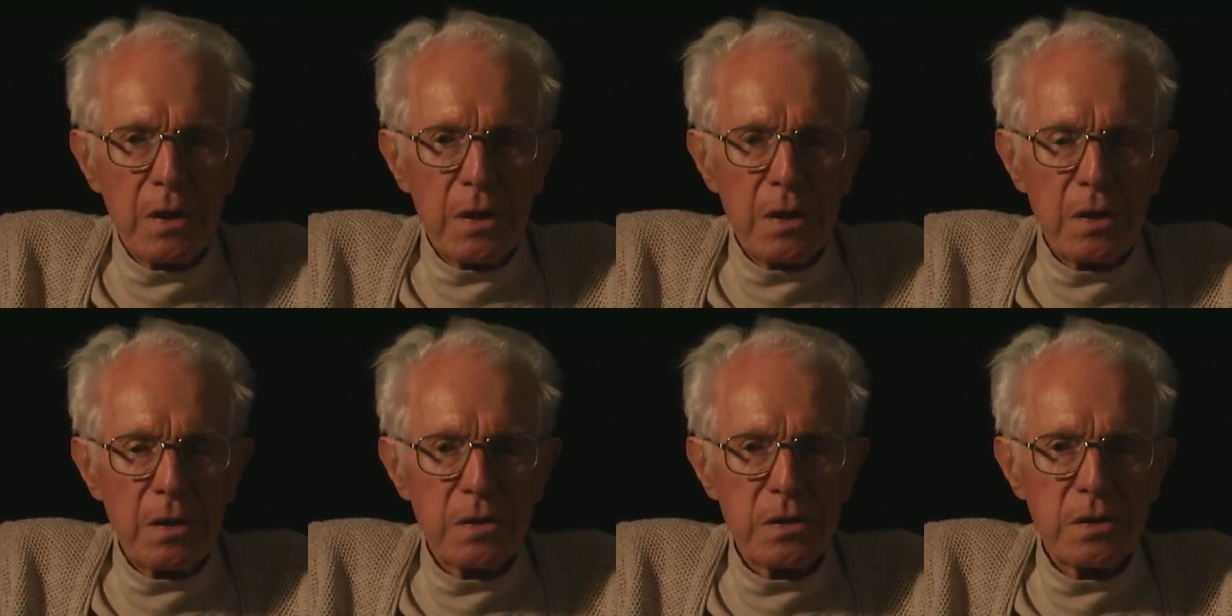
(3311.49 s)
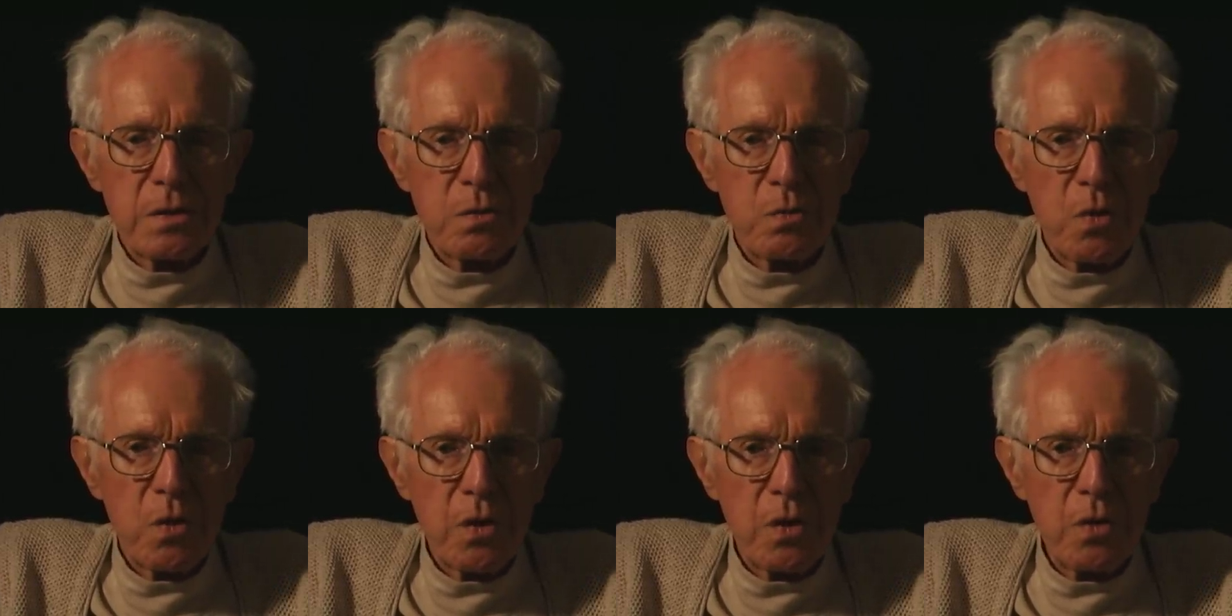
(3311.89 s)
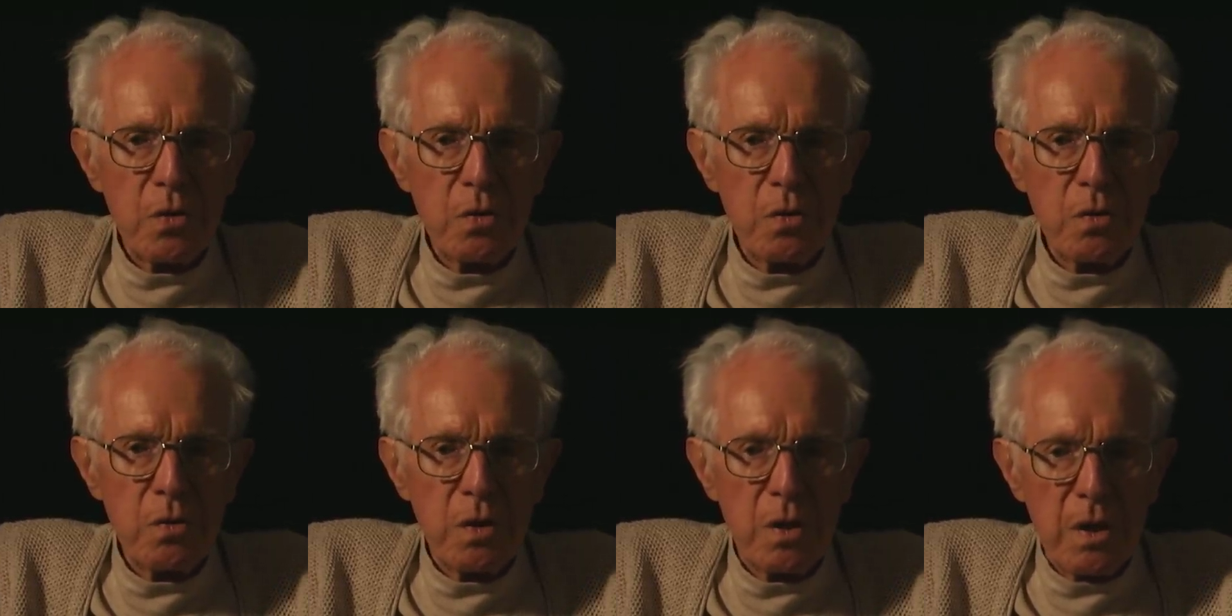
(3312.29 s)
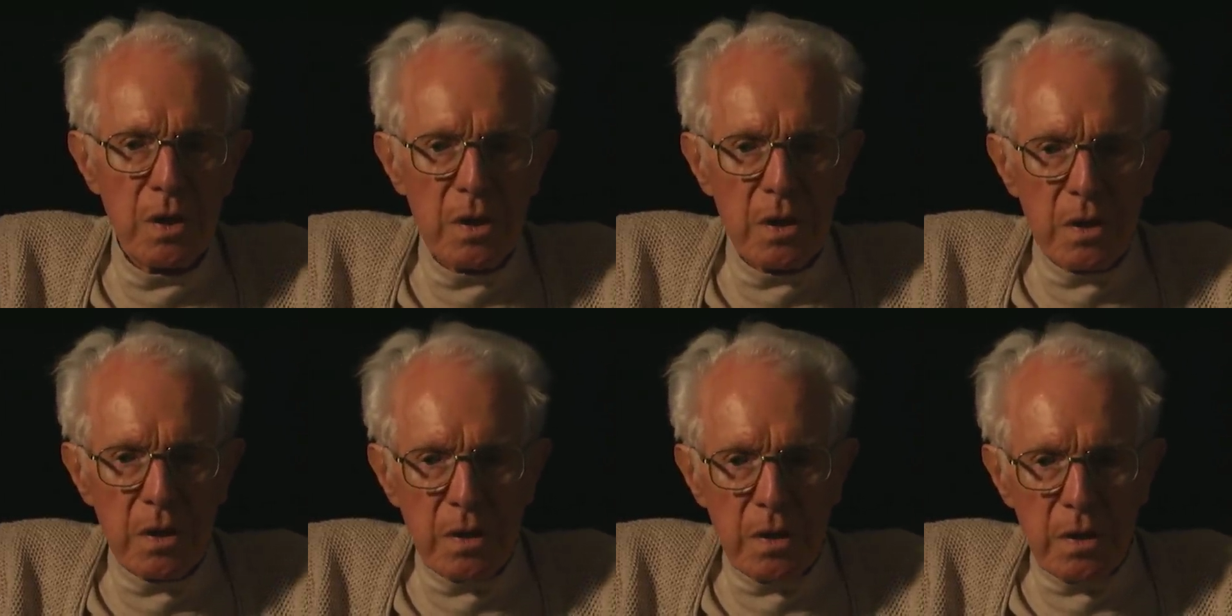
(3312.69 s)
He says, were you
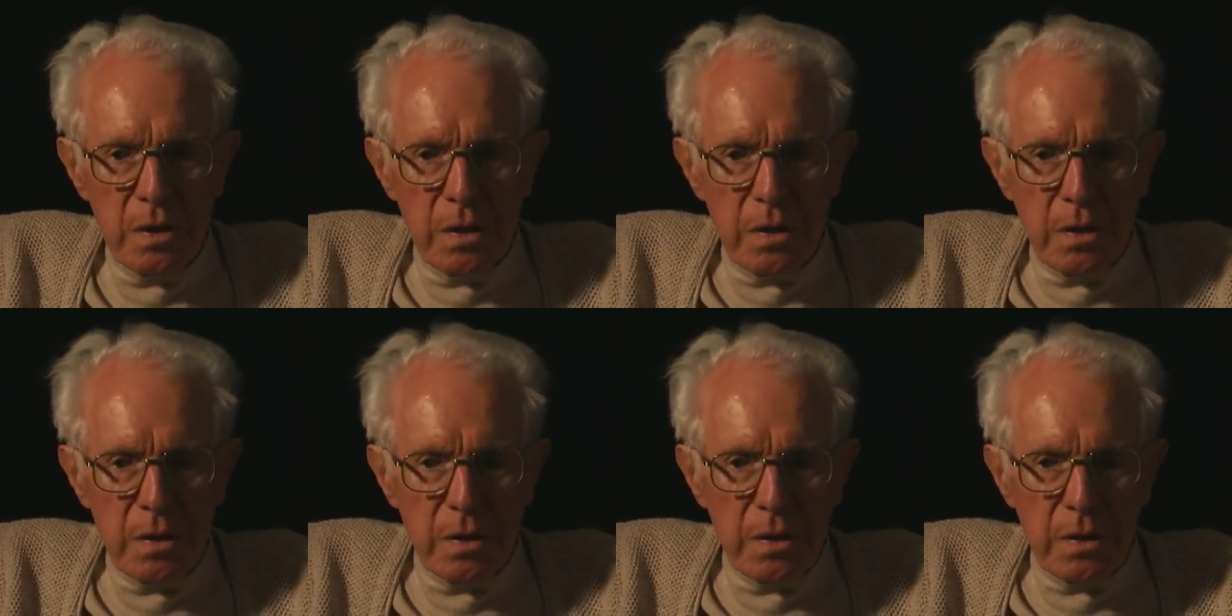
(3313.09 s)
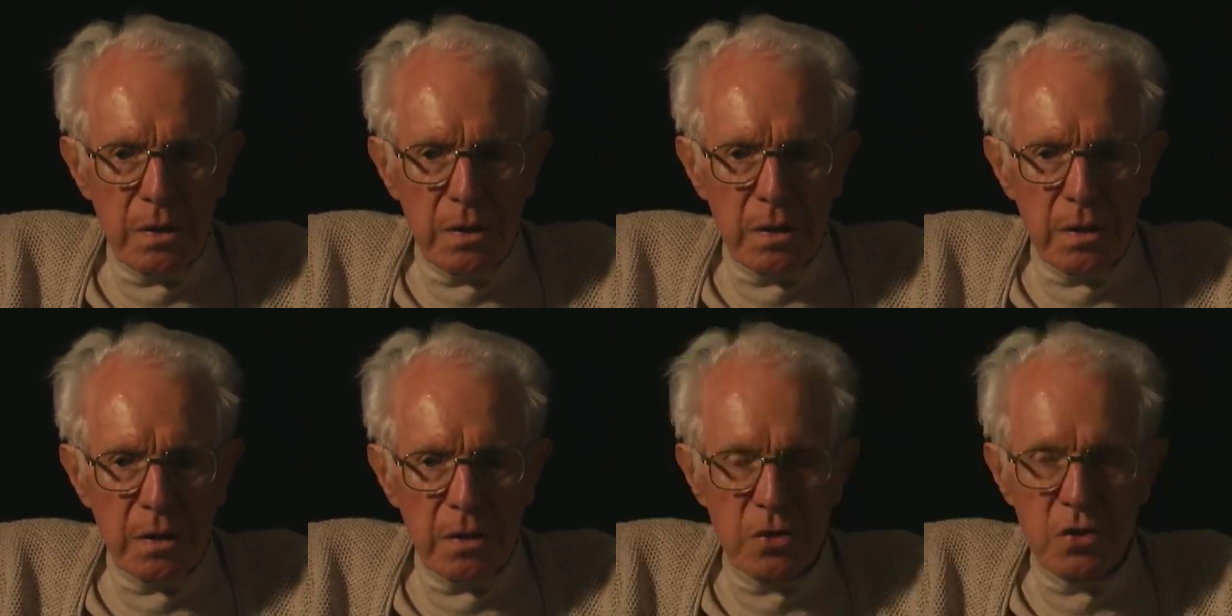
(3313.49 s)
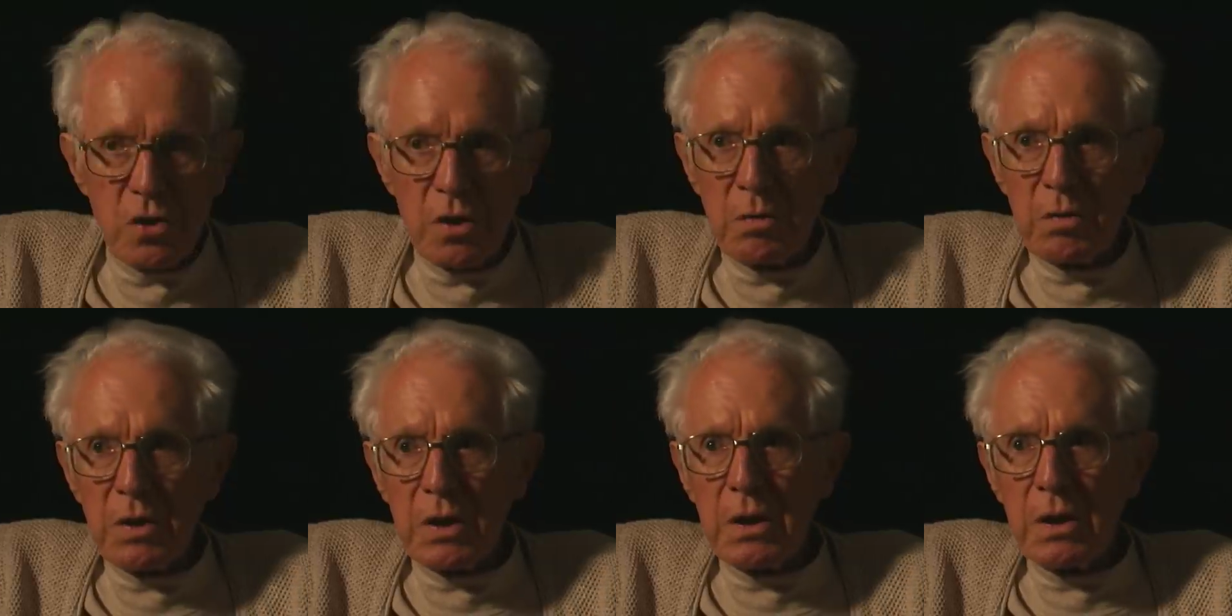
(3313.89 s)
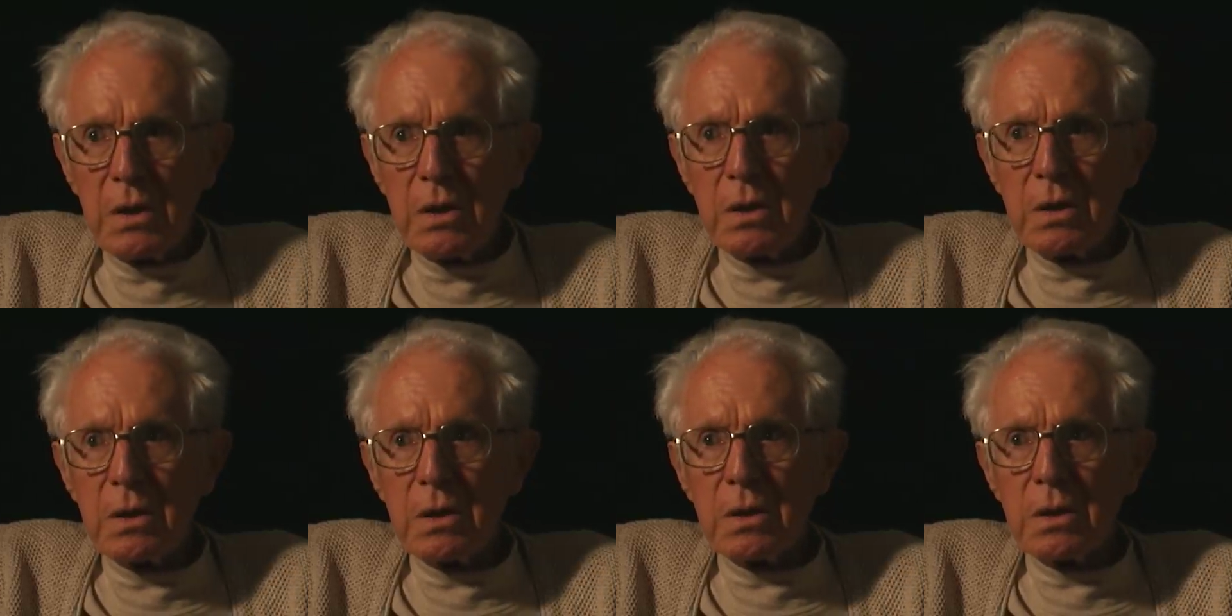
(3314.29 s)
In Germany, in
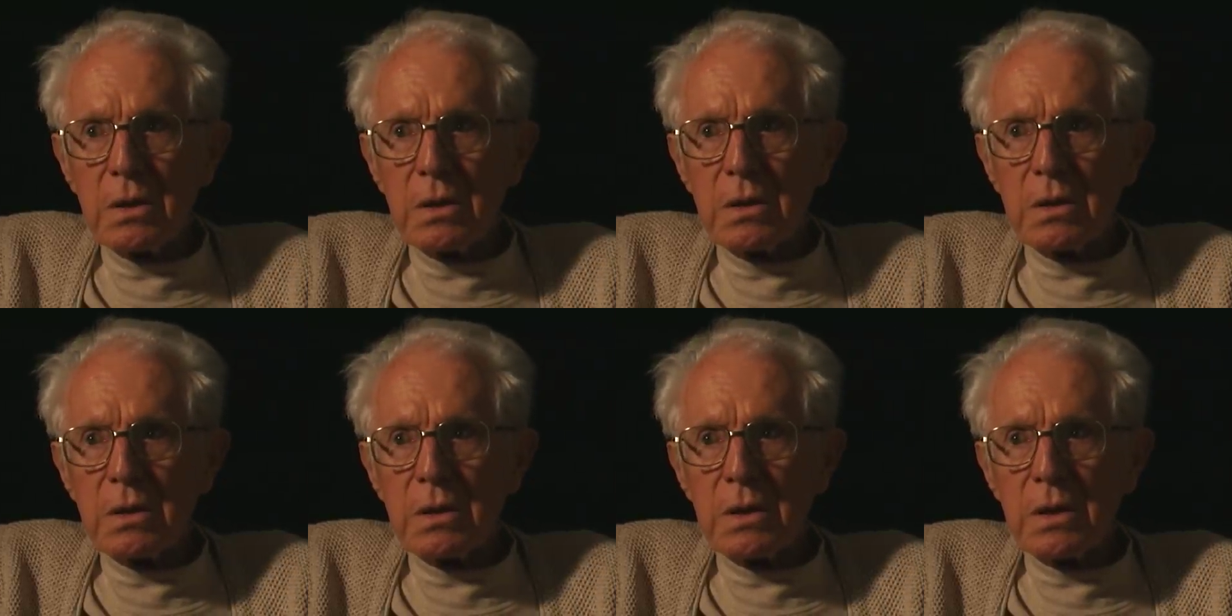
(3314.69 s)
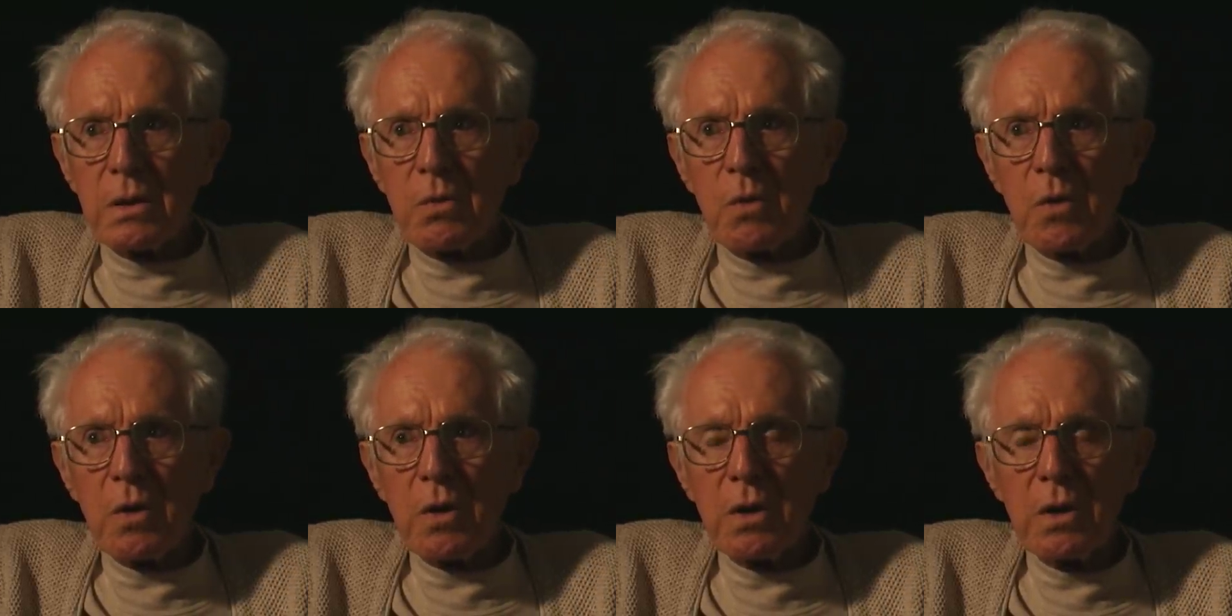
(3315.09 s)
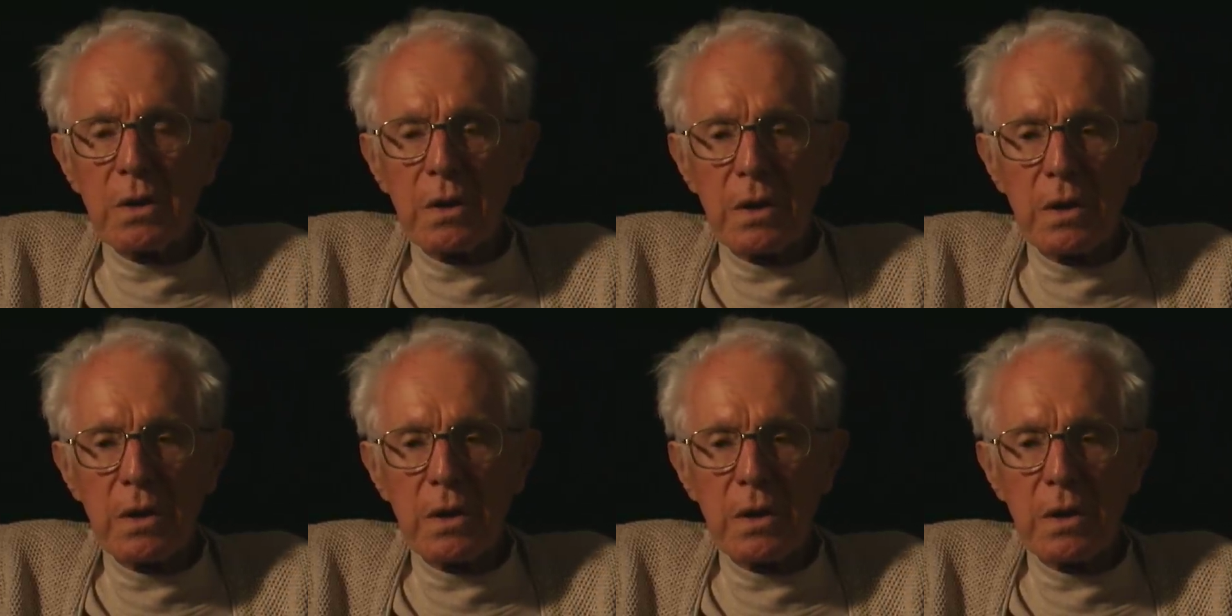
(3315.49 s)
the war?